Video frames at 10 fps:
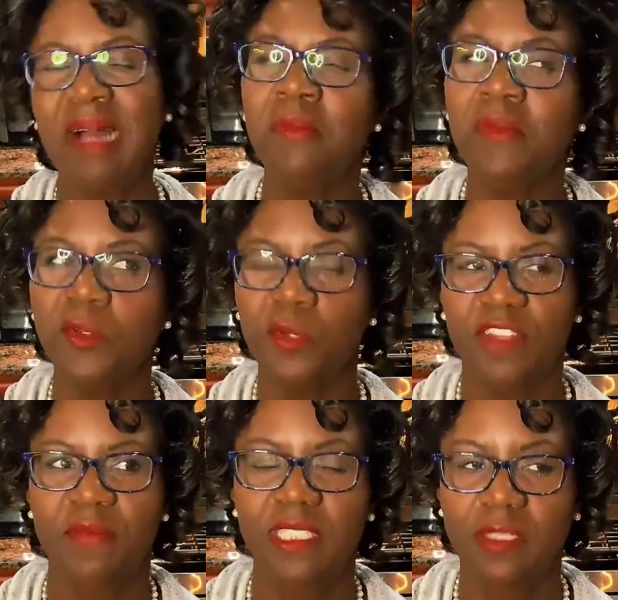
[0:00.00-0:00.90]
probably
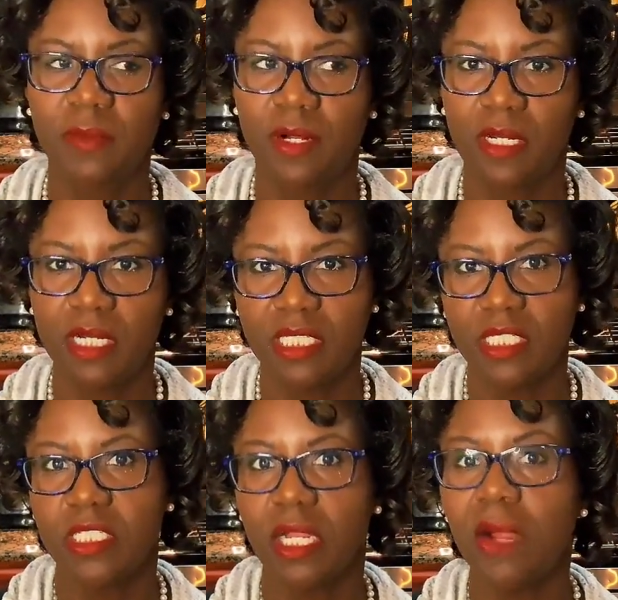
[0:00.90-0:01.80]
would have been smarter
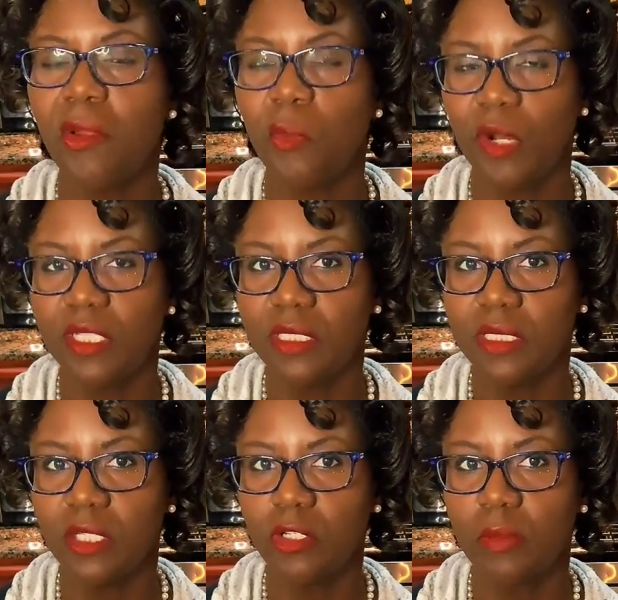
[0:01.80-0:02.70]
is to start with 1
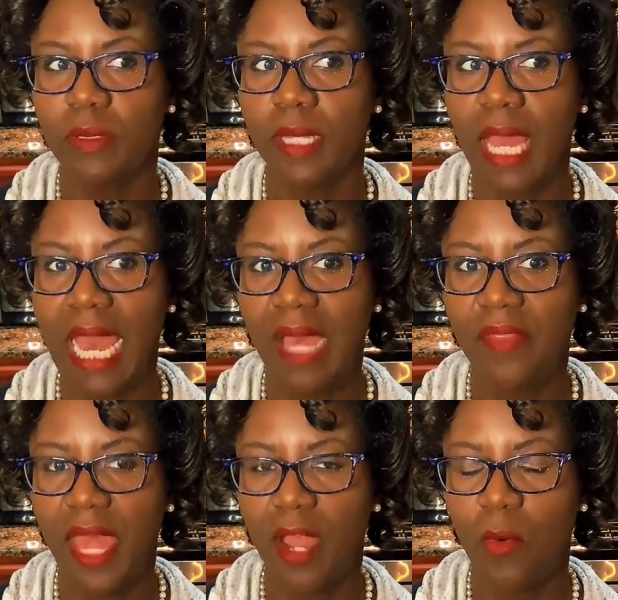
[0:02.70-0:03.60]
scoop,
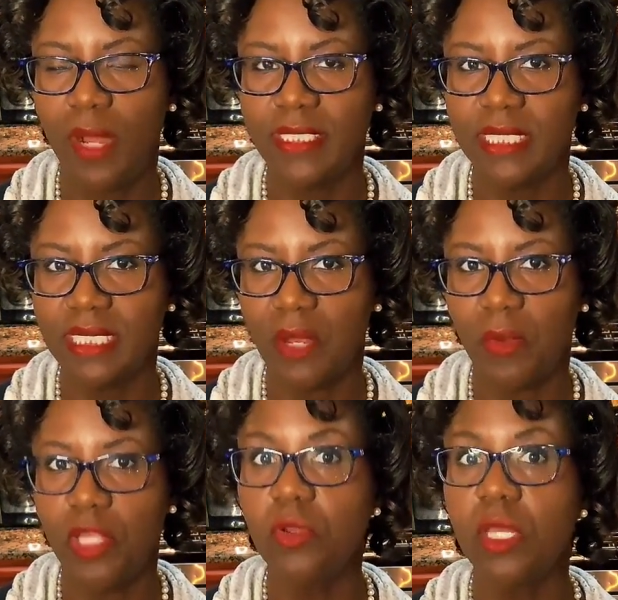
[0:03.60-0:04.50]
add the egg whites, because
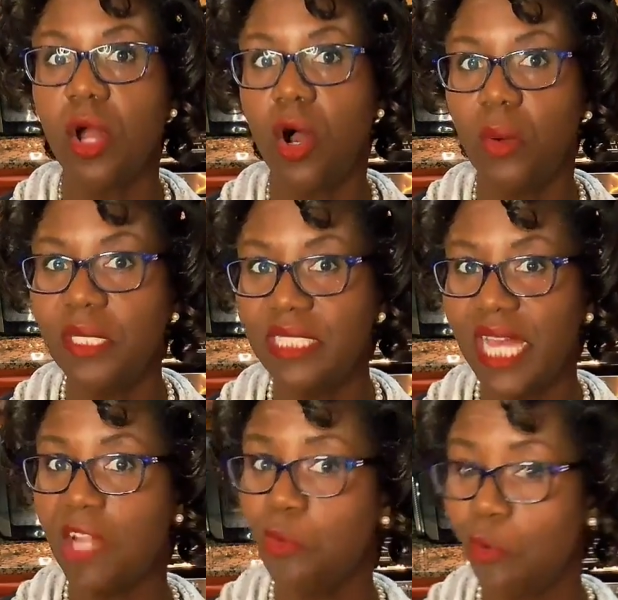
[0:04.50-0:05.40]
that way you can always
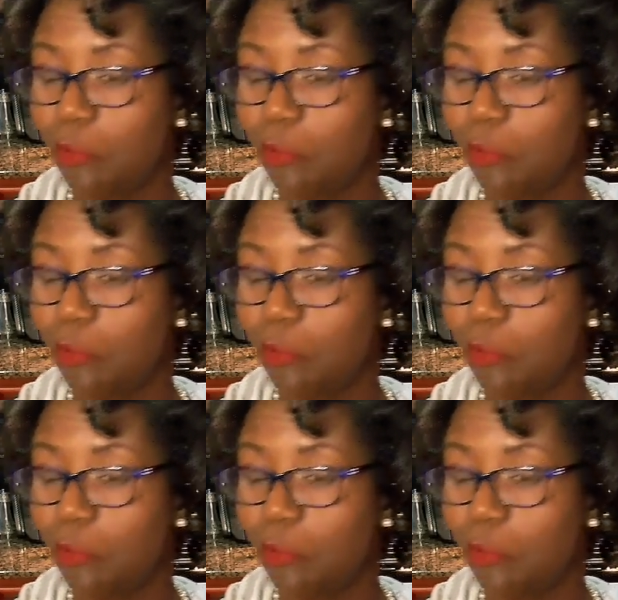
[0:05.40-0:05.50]
add